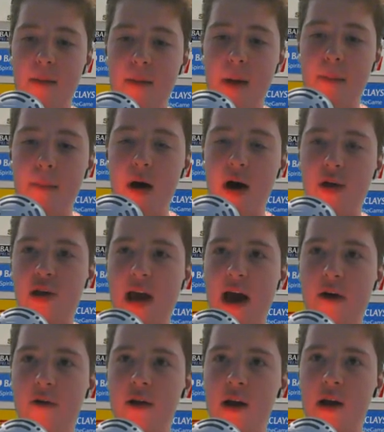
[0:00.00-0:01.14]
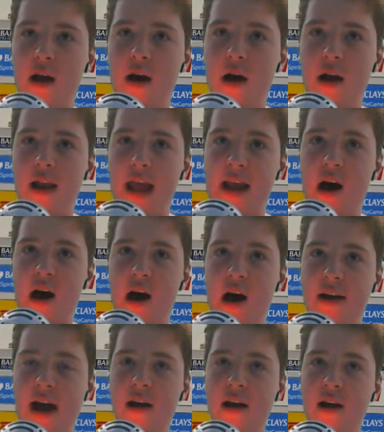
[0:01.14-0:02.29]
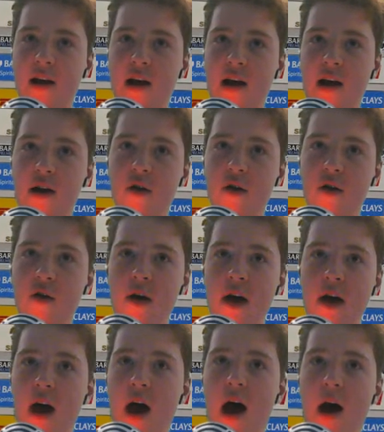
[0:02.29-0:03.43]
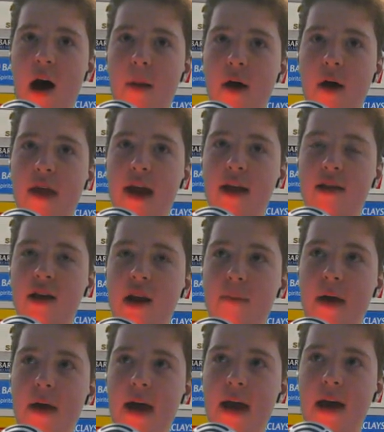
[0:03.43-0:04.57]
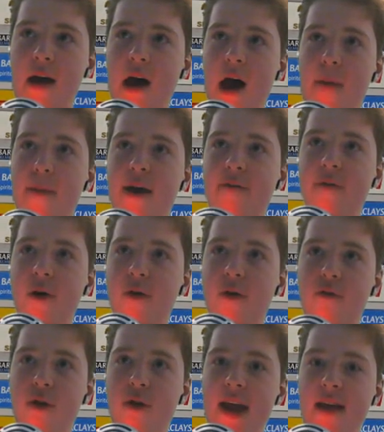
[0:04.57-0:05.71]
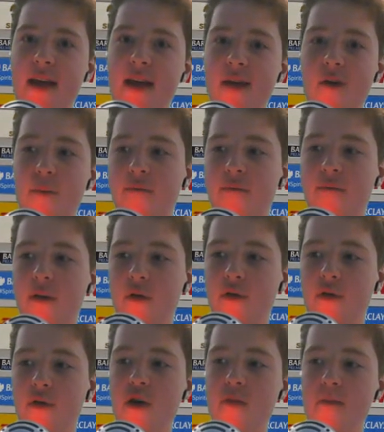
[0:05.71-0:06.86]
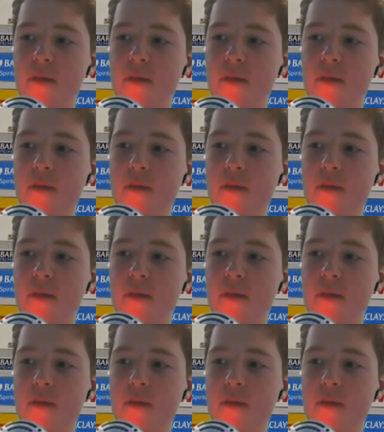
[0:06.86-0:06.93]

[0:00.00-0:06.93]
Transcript: Martial, Lingard, and Lukaku. I think it's going to be a midfield 3 instead of a midfield 2.